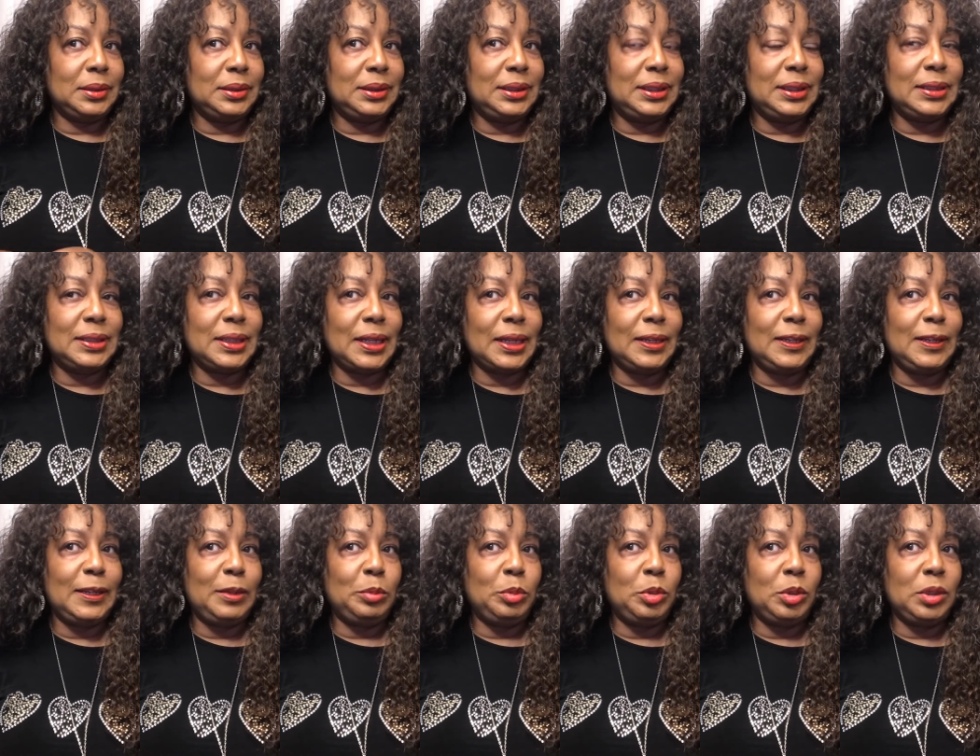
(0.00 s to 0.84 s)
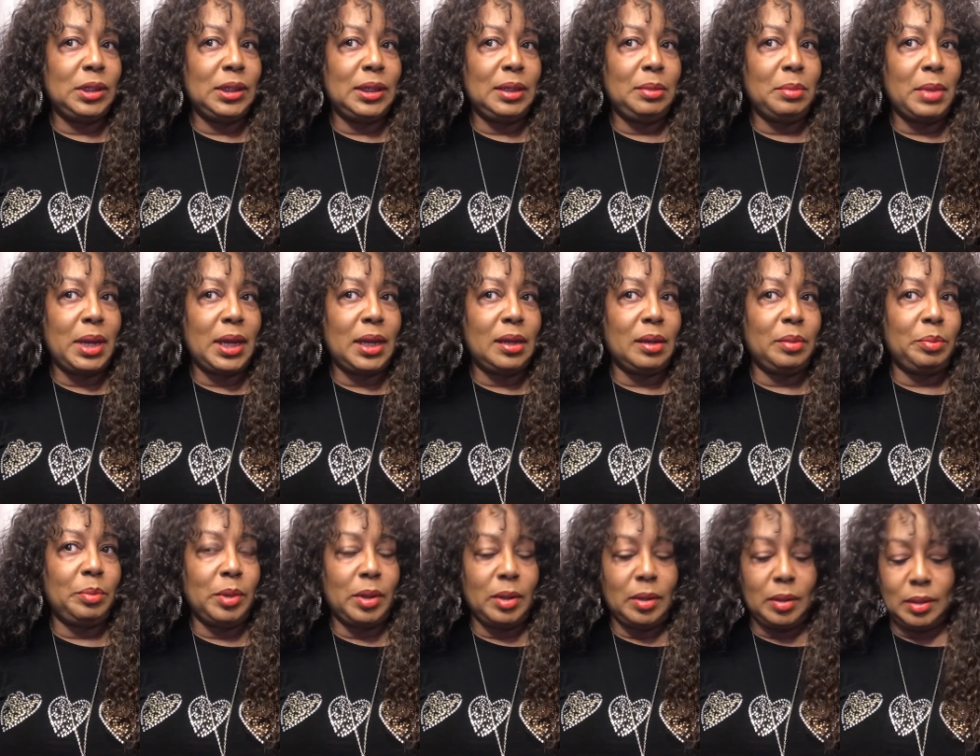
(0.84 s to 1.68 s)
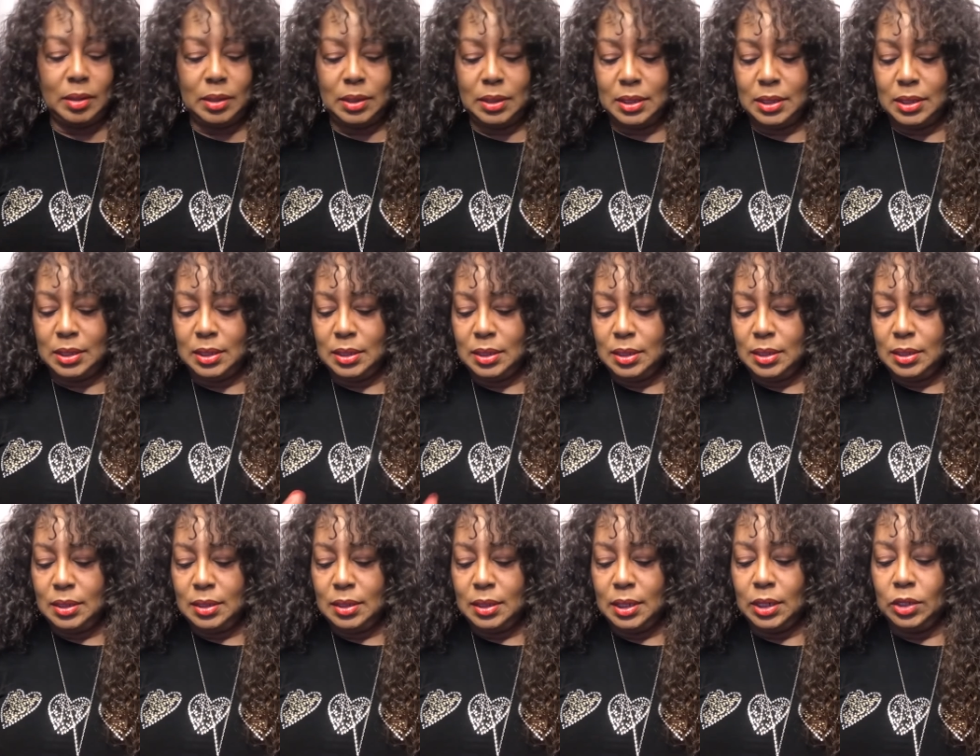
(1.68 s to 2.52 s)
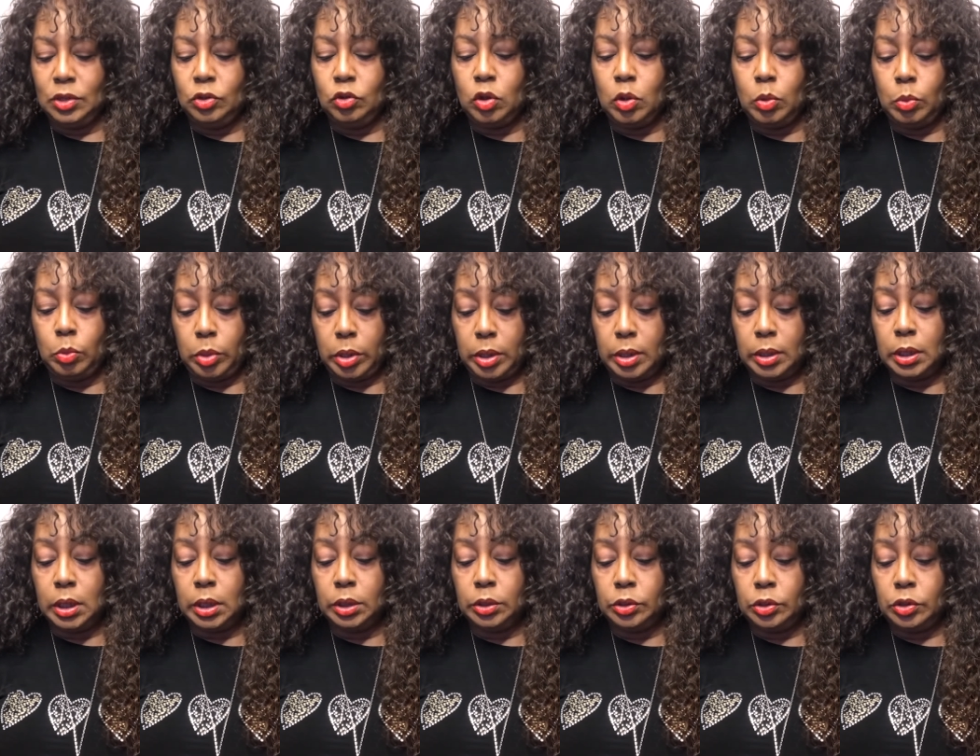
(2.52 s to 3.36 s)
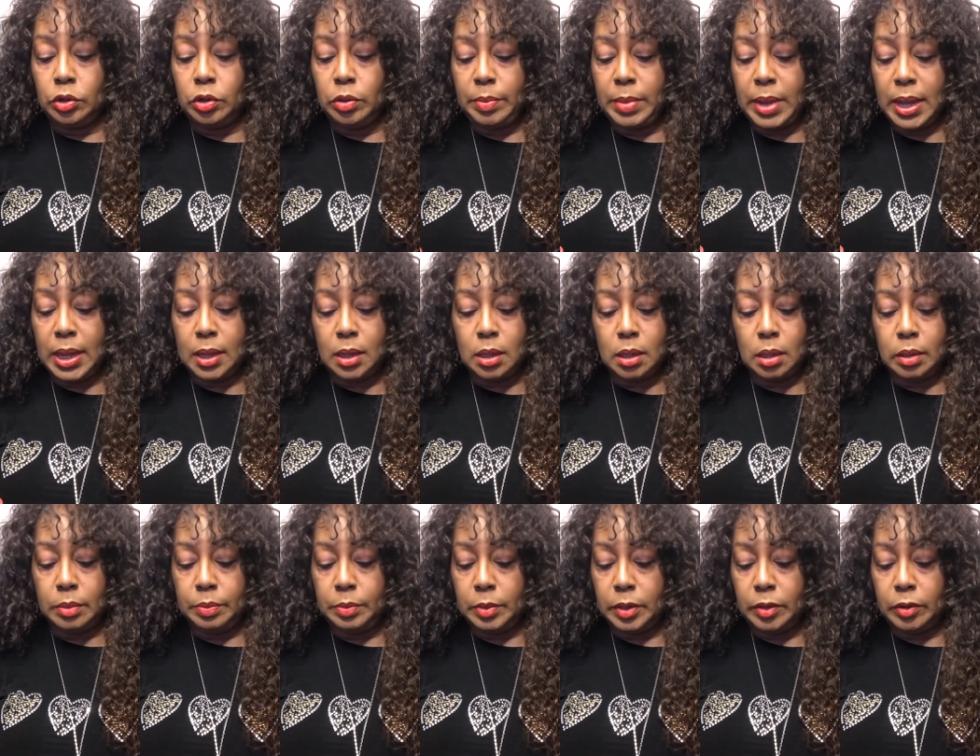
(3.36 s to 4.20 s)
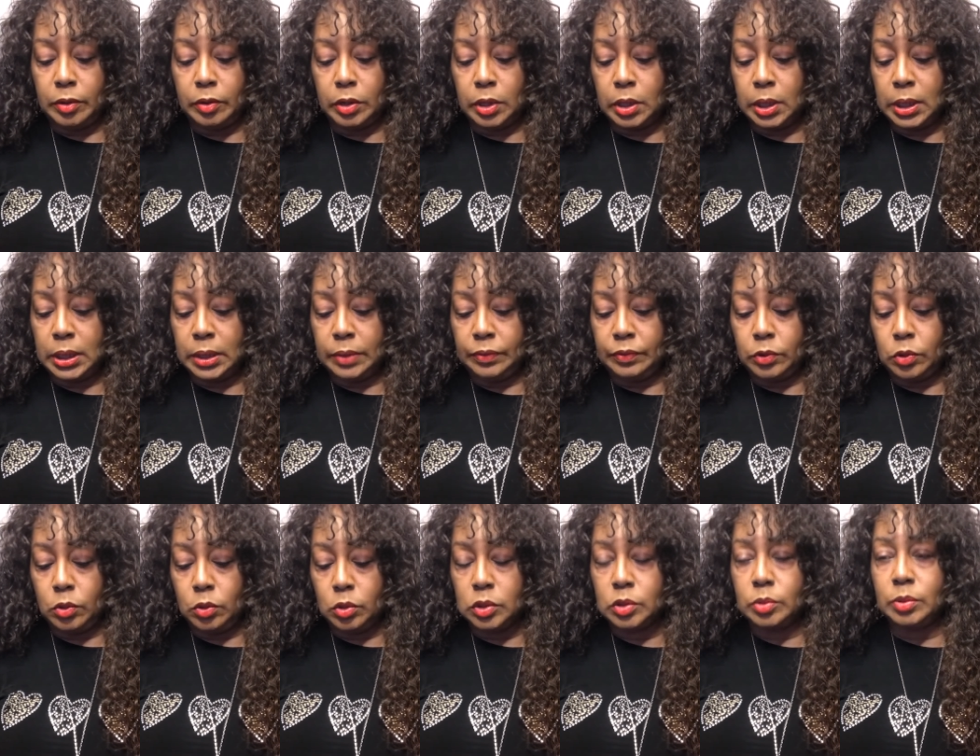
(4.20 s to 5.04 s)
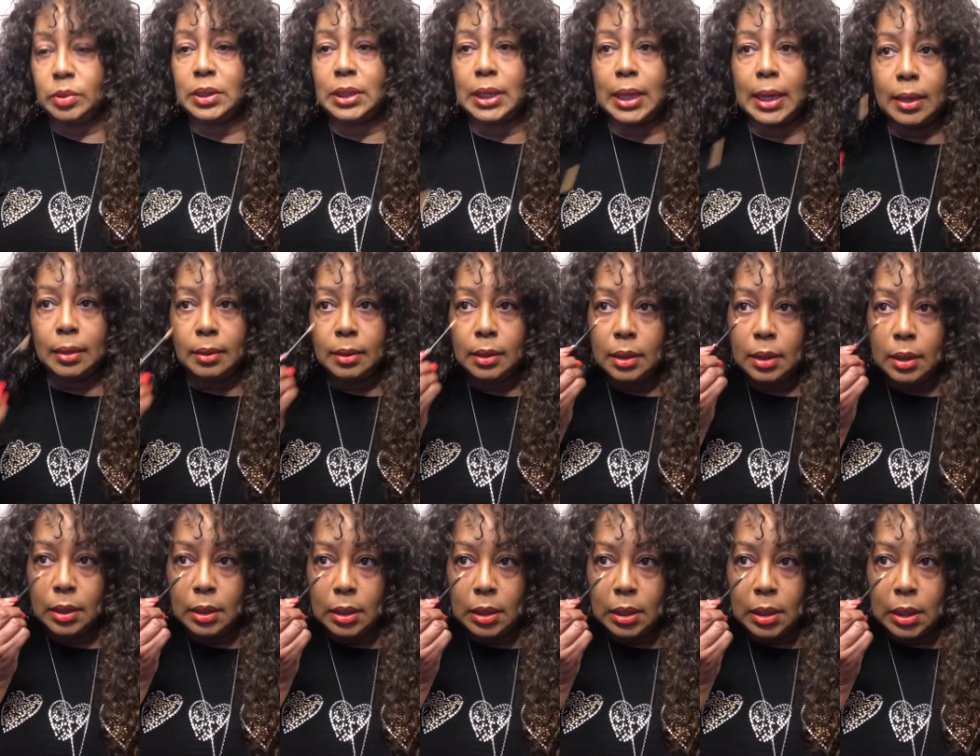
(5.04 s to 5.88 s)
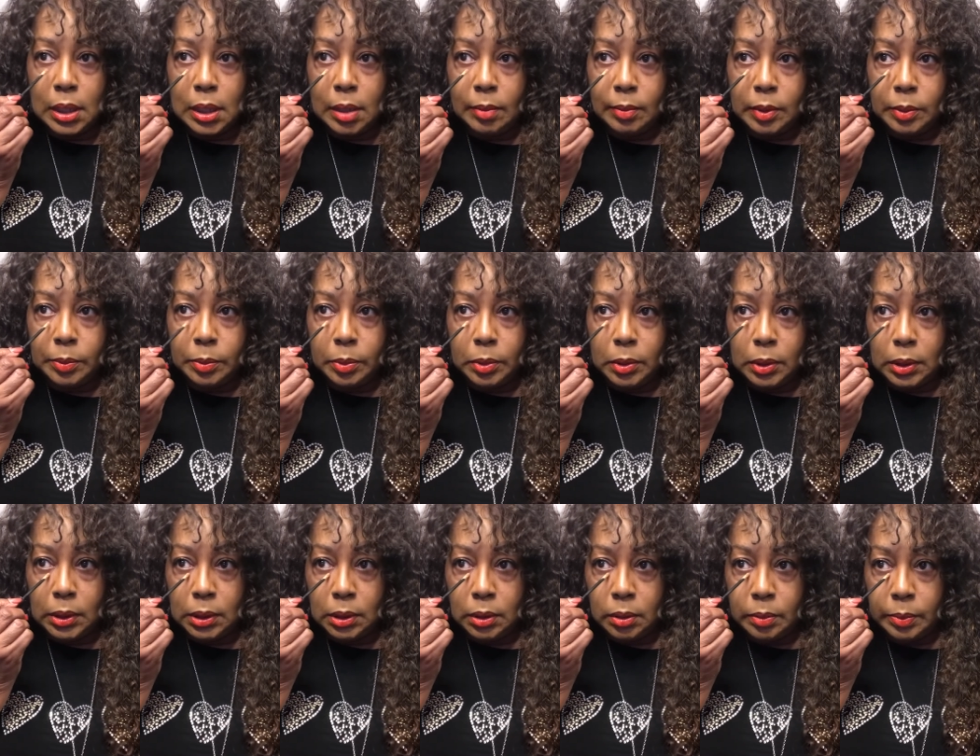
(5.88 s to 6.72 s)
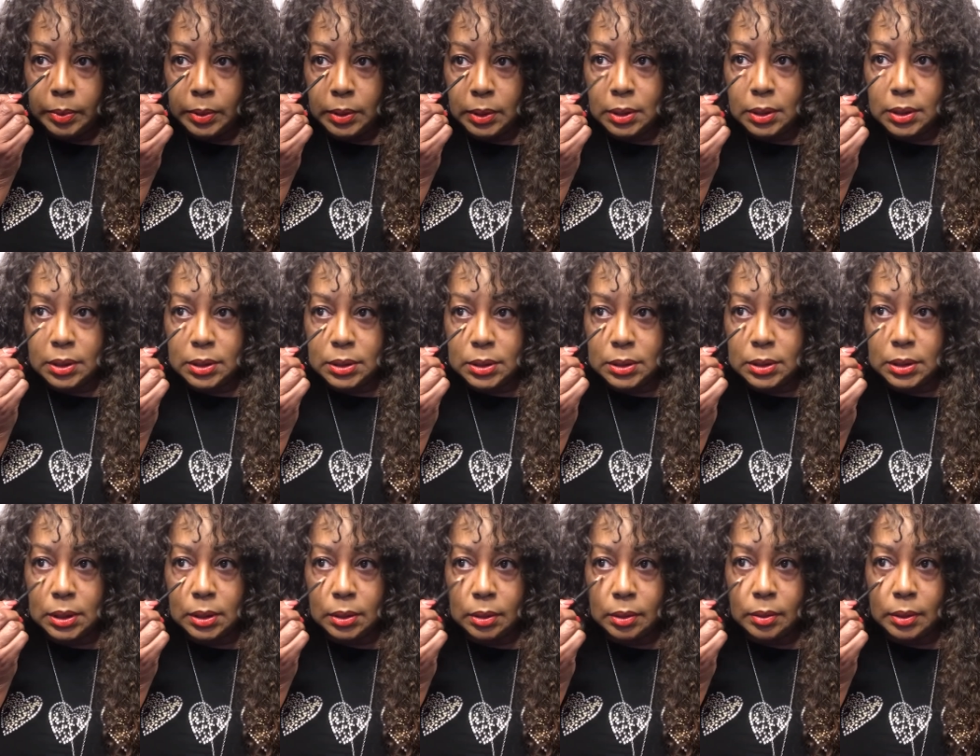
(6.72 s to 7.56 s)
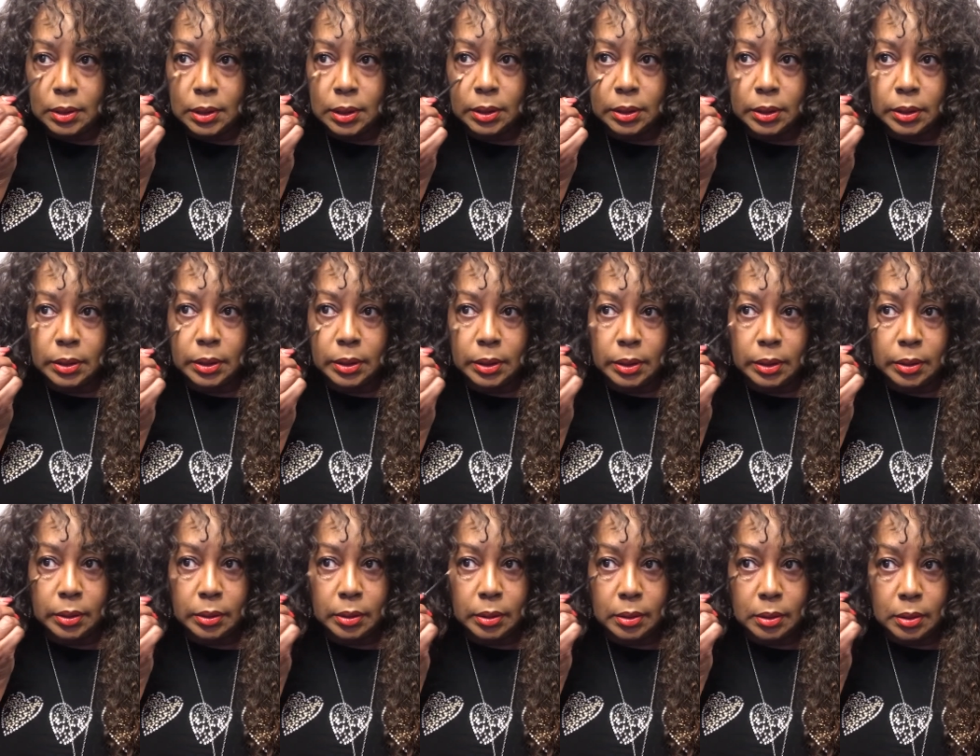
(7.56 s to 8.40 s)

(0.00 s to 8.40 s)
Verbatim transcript: since I didn't put any makeup on, and you can wear it under your makeup, oh, and of course without. I'm going to put a little bit of concealer under here.